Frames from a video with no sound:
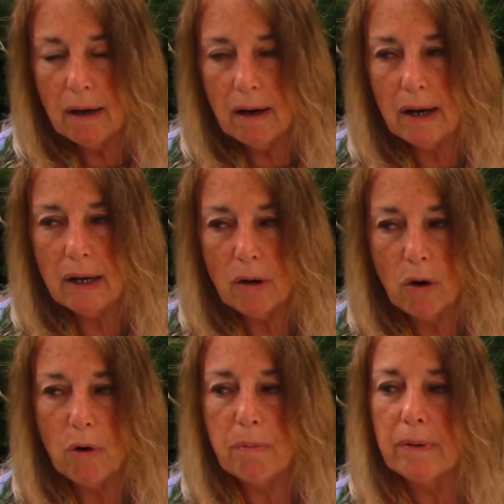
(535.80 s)
I
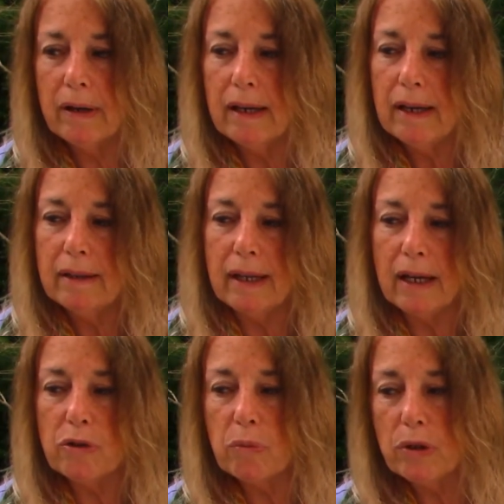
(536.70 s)
hope that
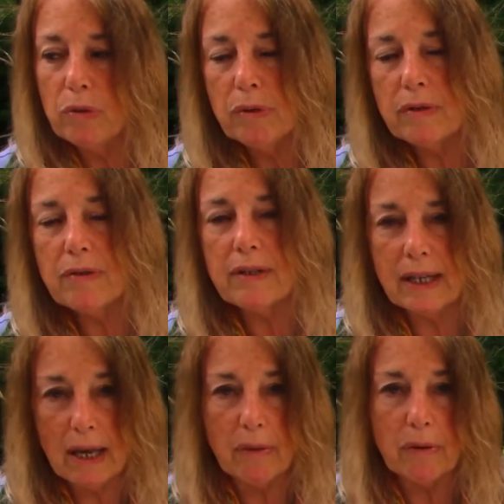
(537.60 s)
as we do this
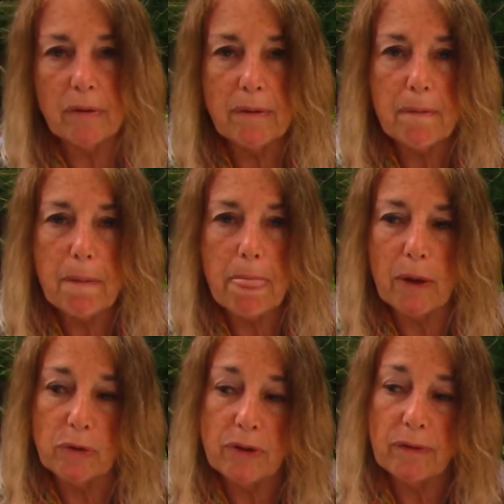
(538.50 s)
together,
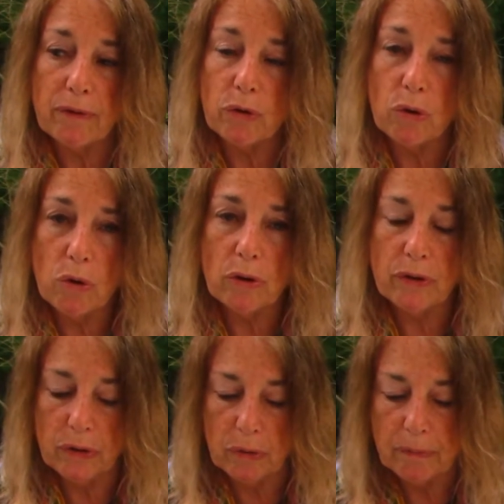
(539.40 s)
those that feel called
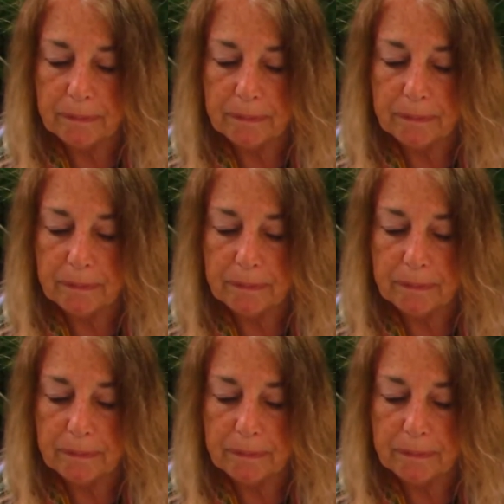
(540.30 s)
to,